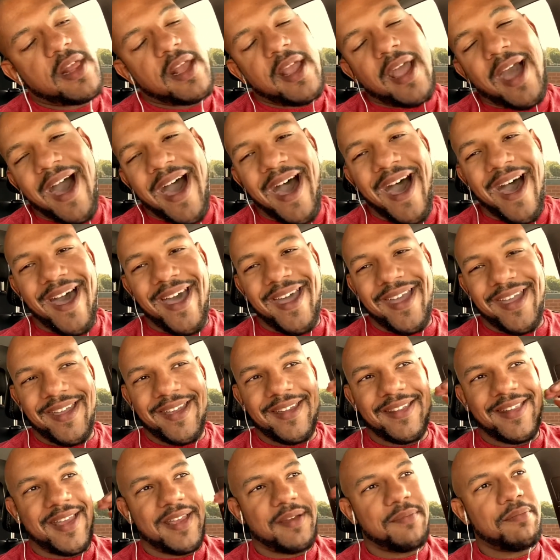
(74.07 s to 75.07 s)
high
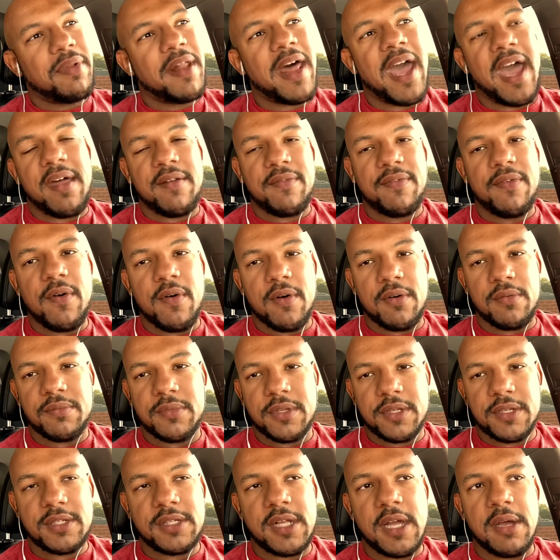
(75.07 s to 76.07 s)
platform to
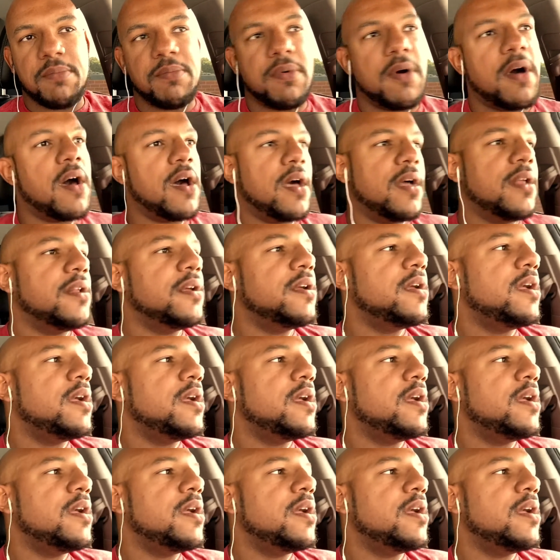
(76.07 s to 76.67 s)
step on,